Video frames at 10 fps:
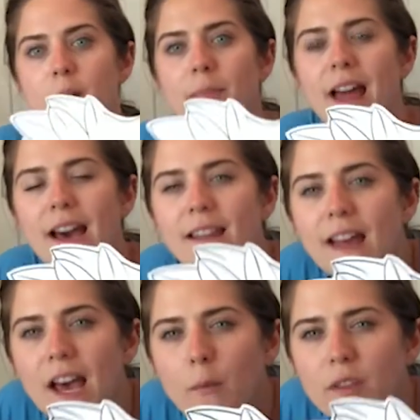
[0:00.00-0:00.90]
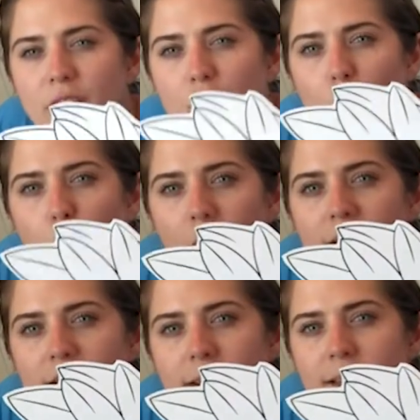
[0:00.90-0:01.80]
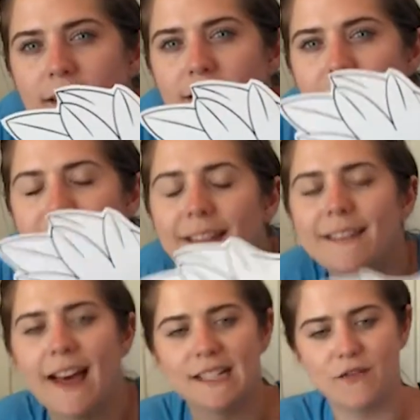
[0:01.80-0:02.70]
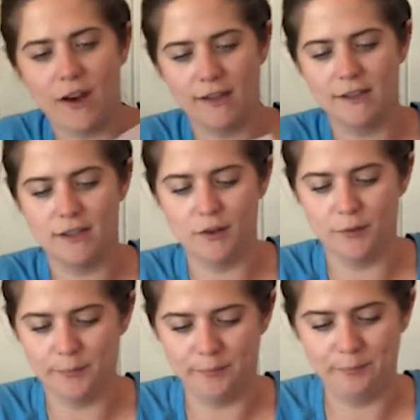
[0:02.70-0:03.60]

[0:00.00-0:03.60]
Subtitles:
the black line with a little white, that's fine too.